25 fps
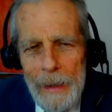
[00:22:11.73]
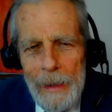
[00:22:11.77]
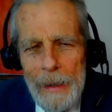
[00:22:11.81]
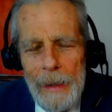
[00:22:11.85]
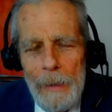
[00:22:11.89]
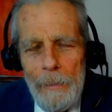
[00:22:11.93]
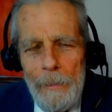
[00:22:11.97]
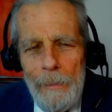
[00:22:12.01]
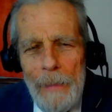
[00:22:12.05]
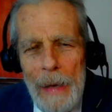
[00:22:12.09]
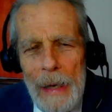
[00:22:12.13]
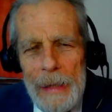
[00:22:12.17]

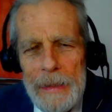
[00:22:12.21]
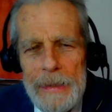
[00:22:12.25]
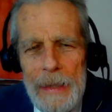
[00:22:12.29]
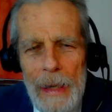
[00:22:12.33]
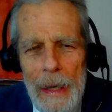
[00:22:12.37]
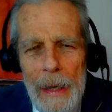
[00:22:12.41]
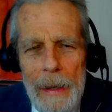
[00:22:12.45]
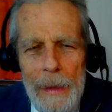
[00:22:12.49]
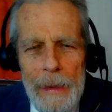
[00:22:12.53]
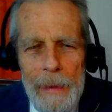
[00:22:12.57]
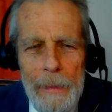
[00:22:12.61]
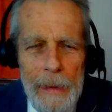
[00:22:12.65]
meant,
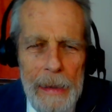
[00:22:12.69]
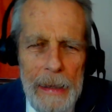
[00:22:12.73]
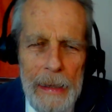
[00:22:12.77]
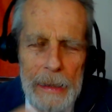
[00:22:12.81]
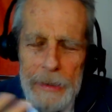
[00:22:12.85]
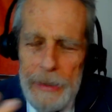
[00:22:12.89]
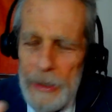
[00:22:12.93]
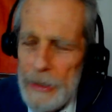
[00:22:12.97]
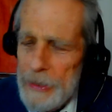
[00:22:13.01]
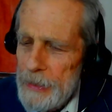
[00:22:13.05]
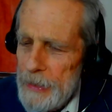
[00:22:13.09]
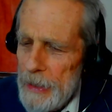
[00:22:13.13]

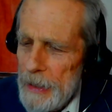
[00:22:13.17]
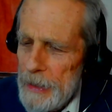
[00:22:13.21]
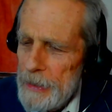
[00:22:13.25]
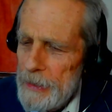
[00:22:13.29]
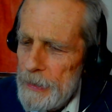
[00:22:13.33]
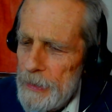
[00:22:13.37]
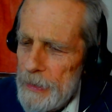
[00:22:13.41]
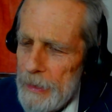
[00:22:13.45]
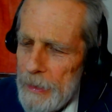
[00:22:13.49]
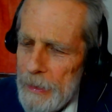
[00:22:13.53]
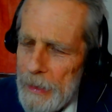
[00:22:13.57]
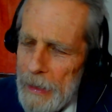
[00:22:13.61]
just
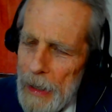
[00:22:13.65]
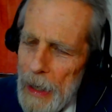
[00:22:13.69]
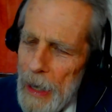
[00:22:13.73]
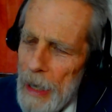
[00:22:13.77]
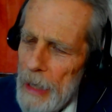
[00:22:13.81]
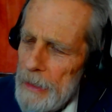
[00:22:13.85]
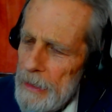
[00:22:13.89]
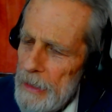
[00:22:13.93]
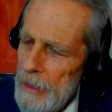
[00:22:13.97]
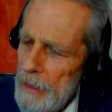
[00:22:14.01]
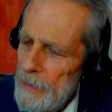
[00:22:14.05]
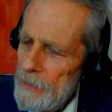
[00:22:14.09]
as
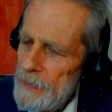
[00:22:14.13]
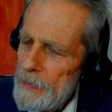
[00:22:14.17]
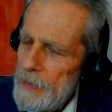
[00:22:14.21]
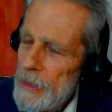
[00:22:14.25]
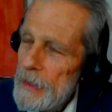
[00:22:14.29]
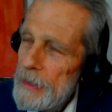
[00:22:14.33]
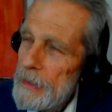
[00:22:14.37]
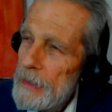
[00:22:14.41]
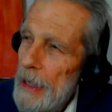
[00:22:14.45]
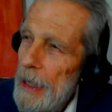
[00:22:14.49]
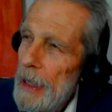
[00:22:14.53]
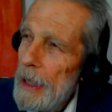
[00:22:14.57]
God gives
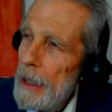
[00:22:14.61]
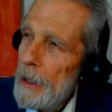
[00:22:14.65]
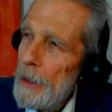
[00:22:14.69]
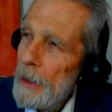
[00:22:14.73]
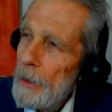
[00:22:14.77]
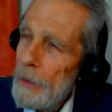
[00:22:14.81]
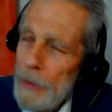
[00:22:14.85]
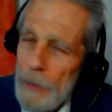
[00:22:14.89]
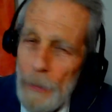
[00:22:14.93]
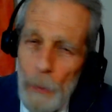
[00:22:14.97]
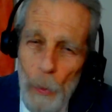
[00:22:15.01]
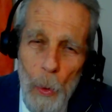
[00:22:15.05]
us
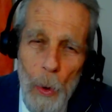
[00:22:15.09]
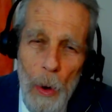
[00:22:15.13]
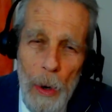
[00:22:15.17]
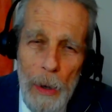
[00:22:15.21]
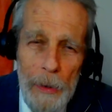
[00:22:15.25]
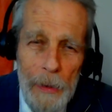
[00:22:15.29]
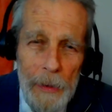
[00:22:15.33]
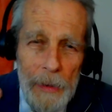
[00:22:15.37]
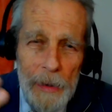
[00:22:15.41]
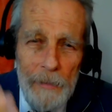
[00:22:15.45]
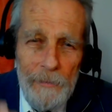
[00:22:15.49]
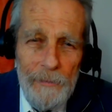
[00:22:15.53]
air and
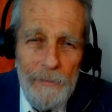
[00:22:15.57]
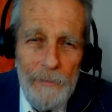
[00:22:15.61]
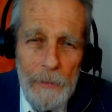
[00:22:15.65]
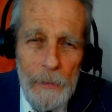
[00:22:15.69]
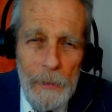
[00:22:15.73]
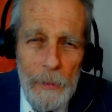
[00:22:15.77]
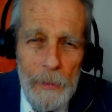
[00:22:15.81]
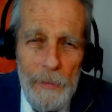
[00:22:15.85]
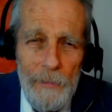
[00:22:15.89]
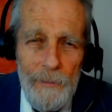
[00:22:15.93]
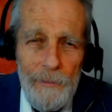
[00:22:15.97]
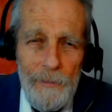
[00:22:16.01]
water and
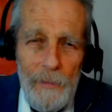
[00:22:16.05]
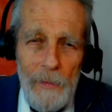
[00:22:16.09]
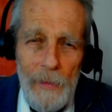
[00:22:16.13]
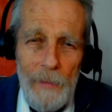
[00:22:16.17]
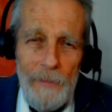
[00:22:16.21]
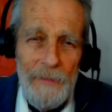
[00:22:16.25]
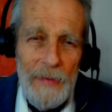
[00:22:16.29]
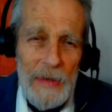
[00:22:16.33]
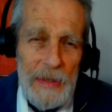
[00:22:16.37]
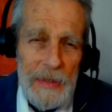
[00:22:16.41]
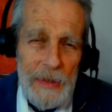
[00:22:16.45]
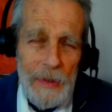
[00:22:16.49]
food for
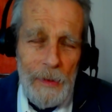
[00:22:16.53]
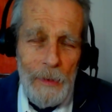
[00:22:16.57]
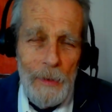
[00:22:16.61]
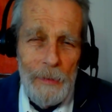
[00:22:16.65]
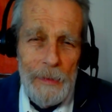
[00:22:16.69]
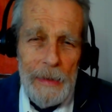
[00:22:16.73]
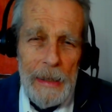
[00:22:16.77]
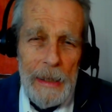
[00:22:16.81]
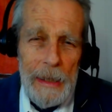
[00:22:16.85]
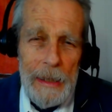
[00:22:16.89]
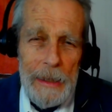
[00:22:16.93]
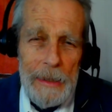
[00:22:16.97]
physical
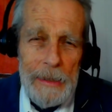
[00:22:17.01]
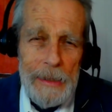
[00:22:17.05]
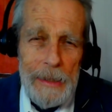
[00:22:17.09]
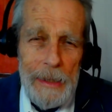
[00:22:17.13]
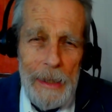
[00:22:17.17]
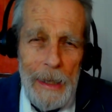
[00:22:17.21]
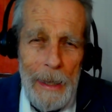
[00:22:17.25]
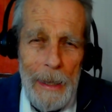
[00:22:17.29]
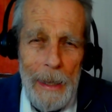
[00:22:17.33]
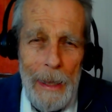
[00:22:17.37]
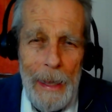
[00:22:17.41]
needs,